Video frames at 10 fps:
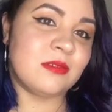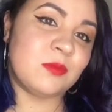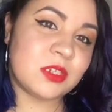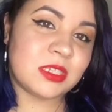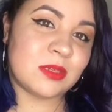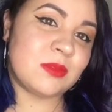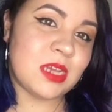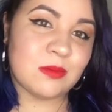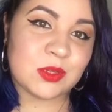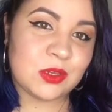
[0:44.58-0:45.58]
which is
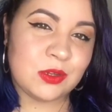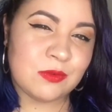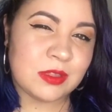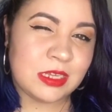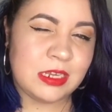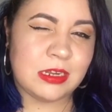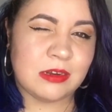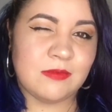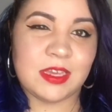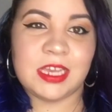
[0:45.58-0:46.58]
sometimes all you really need
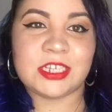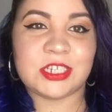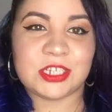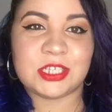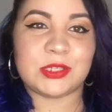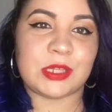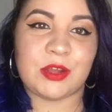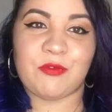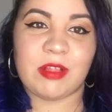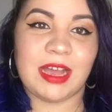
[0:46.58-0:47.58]
on a vacation is just to
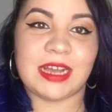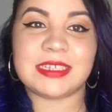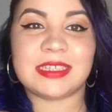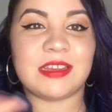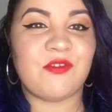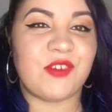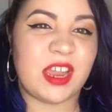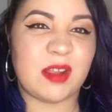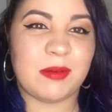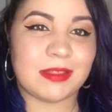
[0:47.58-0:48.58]
like relax and like
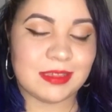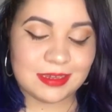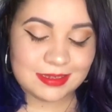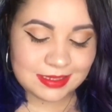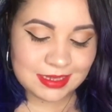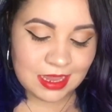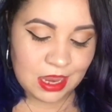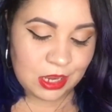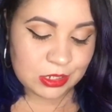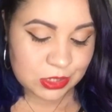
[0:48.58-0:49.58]
forget about things.
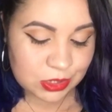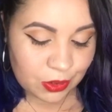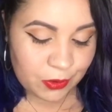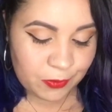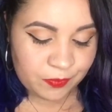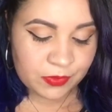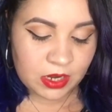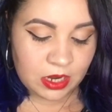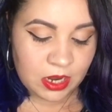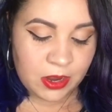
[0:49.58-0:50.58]
So,
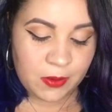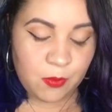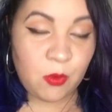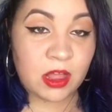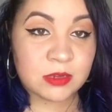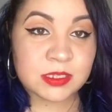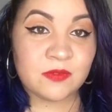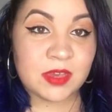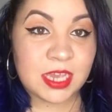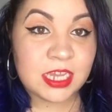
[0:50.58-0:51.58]
um, while I was
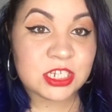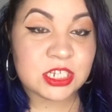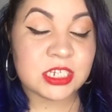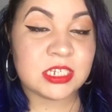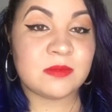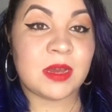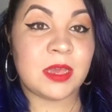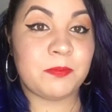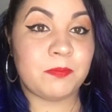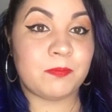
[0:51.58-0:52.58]
on vacation,
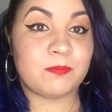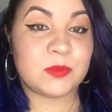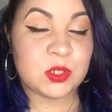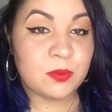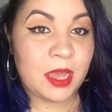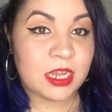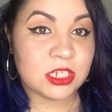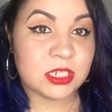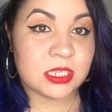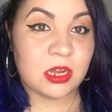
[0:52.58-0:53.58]
my two
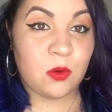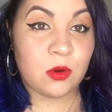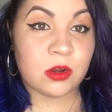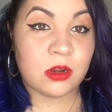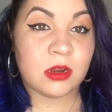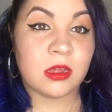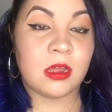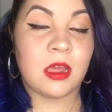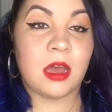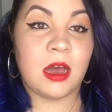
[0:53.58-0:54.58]
packages that I ordered
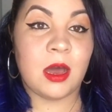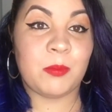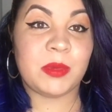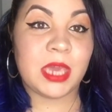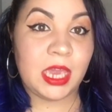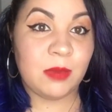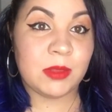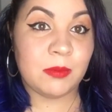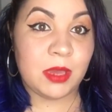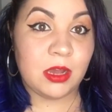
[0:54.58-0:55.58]
um,
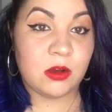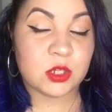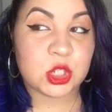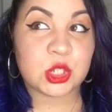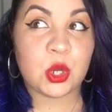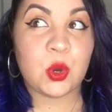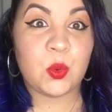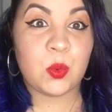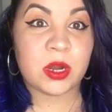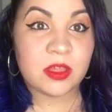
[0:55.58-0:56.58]
came in the mail. So,
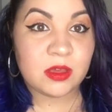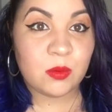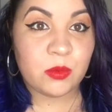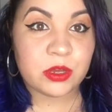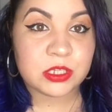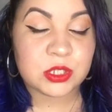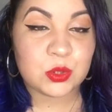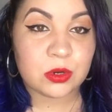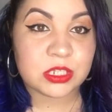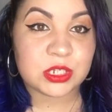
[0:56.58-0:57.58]
one of them was
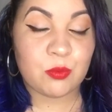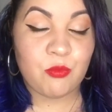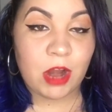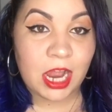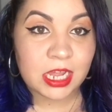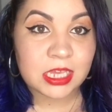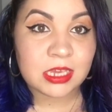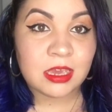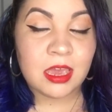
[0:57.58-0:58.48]
Nordstrom Rack.